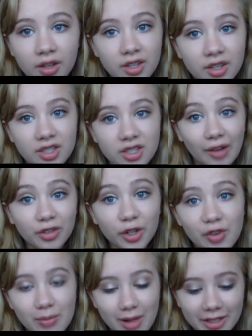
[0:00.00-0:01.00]
So after
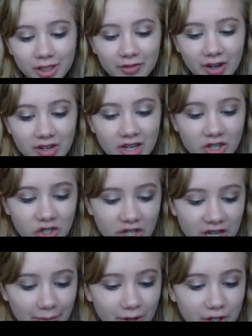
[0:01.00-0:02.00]
you've applied your foundation,
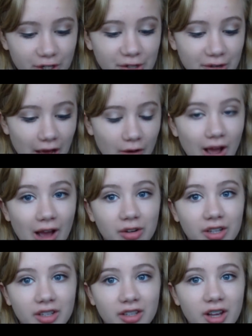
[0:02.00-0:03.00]
I'm going to show you now how
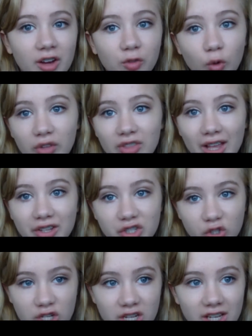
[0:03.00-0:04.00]
to avoid that
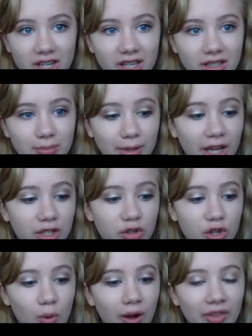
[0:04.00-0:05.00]
streakiness, because you
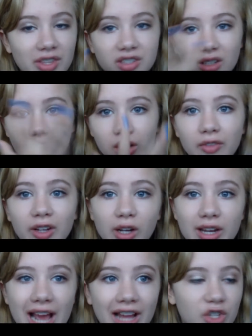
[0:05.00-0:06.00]
do want this to look very
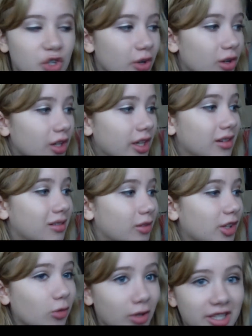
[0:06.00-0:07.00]
natural, and
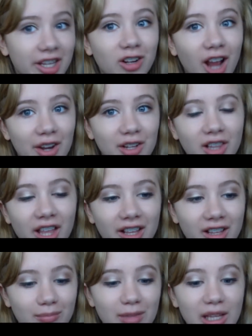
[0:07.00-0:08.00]
once again trying to
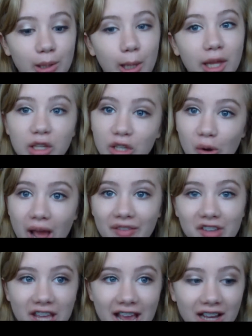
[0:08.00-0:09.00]
like make it look like you don't have
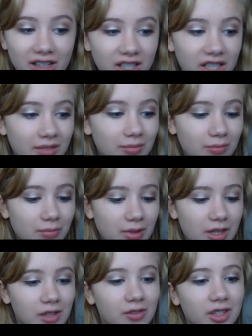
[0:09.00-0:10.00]
any acne,
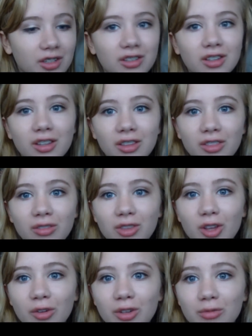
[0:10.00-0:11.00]
even
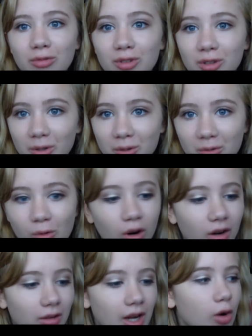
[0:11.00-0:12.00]
though you do,
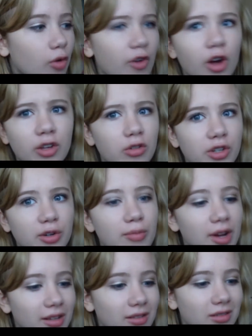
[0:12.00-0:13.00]
or I don't know if all you do,
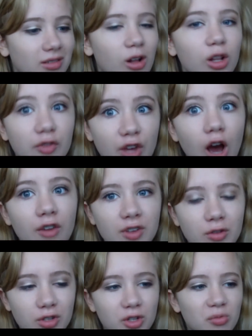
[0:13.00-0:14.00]
but all of
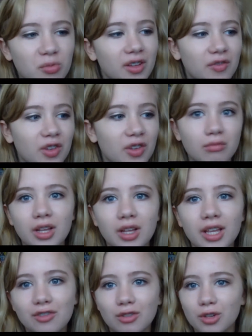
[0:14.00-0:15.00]
you do, but
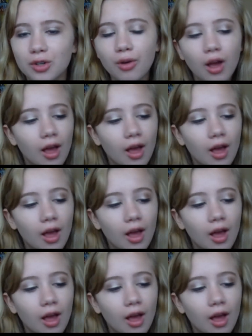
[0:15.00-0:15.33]
if you do.